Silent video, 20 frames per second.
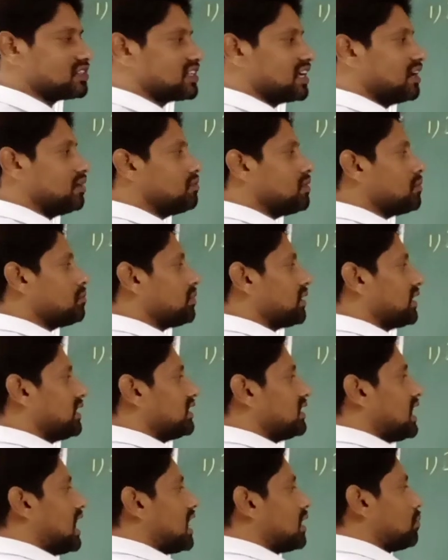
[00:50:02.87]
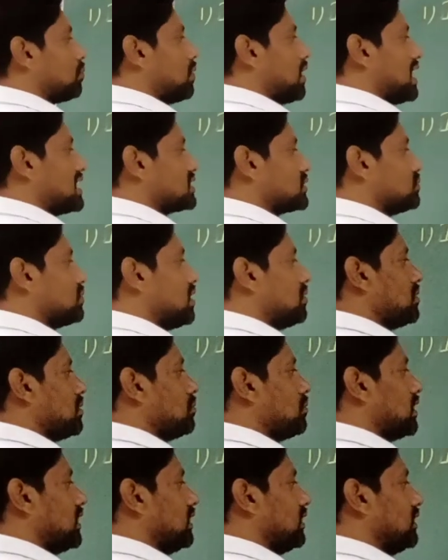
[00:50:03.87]
cell membrane or plasma
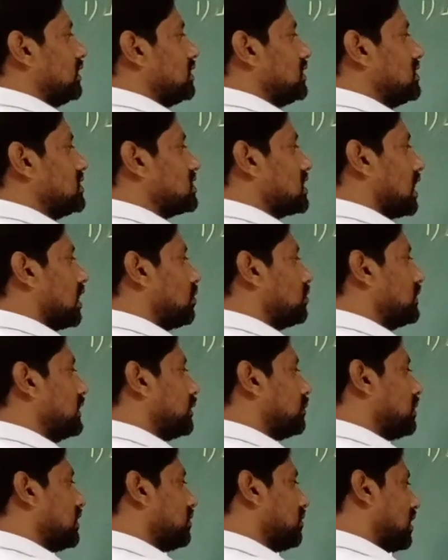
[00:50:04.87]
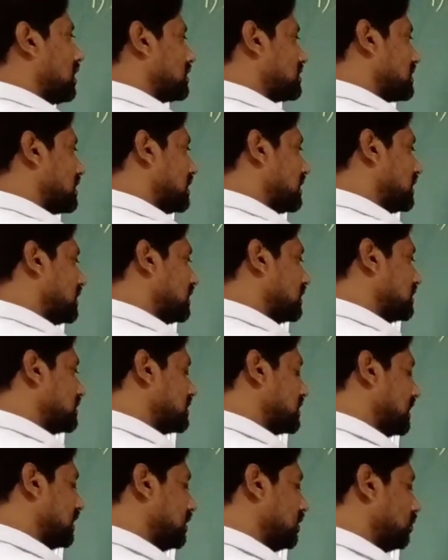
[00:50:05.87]
membrane is surrounded by what, sir?
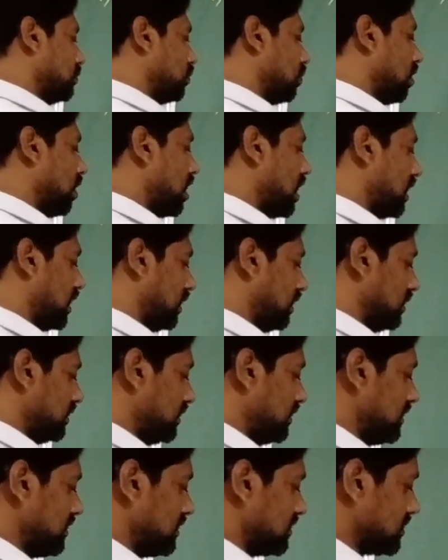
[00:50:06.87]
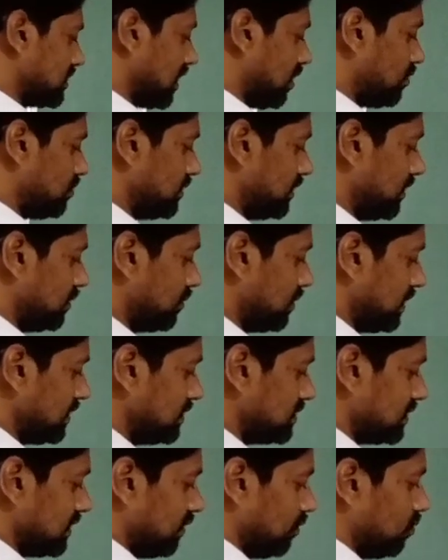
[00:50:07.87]
Cell wall. It is surrounded by
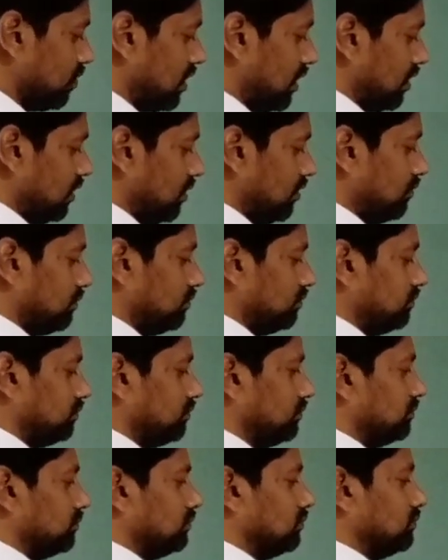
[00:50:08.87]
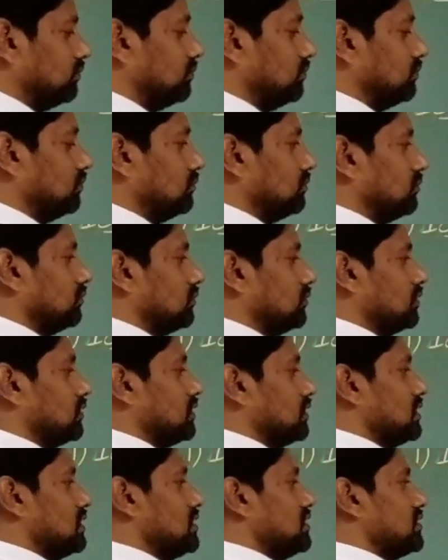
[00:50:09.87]
cell wall.
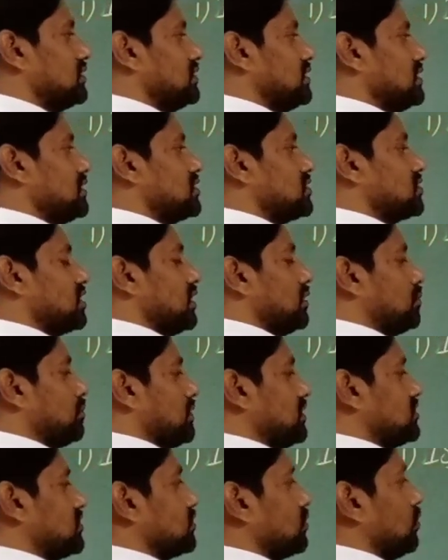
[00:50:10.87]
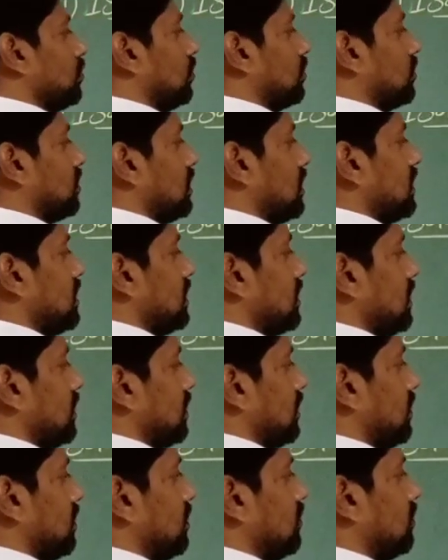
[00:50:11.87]
Is these statements
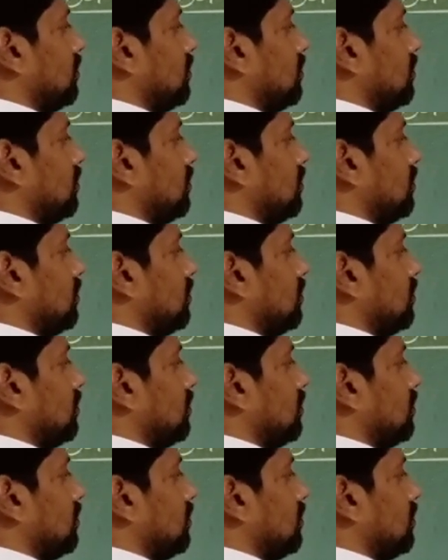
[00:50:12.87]
okay?